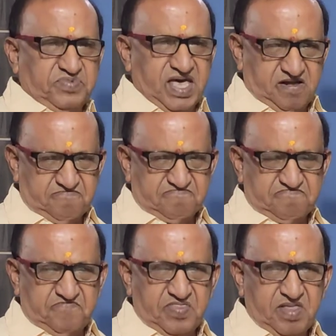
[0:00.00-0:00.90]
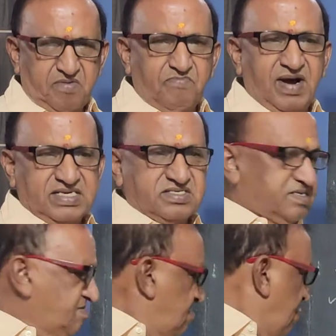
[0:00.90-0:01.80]
thing, but
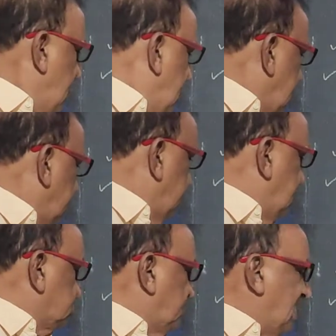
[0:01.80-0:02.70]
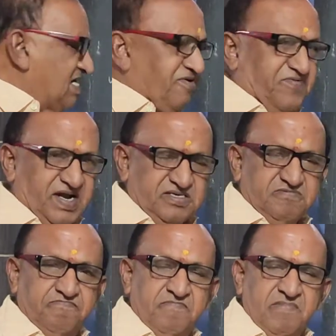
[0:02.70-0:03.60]
they spell different.
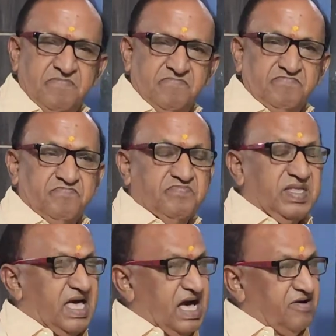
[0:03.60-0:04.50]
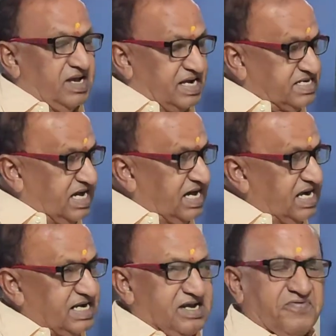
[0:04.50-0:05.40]
They have
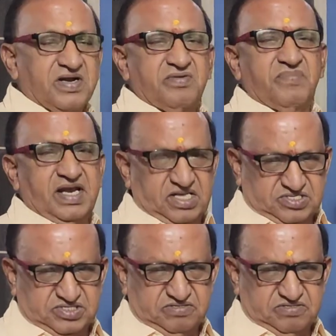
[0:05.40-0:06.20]
entirely different meanings.